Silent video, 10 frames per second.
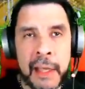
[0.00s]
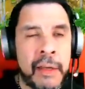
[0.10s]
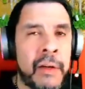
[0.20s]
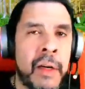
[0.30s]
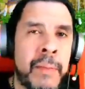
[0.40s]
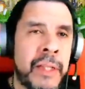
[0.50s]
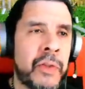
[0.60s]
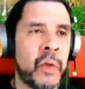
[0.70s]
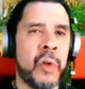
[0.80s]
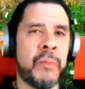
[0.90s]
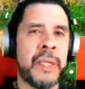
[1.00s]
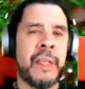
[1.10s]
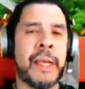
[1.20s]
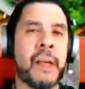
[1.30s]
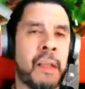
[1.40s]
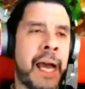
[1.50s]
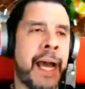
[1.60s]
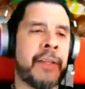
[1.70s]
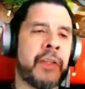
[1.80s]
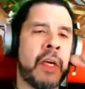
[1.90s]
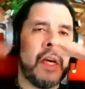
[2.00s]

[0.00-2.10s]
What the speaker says: You know what I mean? So it'll be like glass,